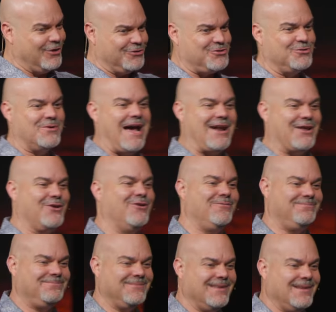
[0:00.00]
a little too
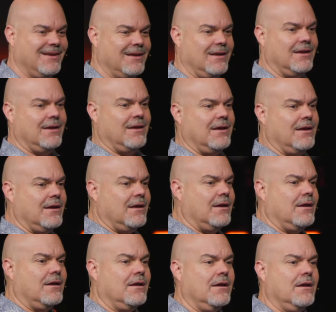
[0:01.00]
radical.
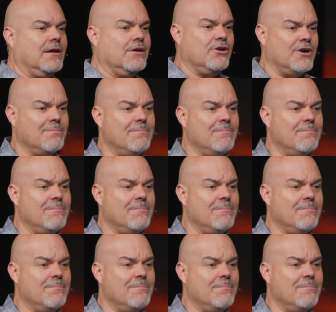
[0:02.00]
You're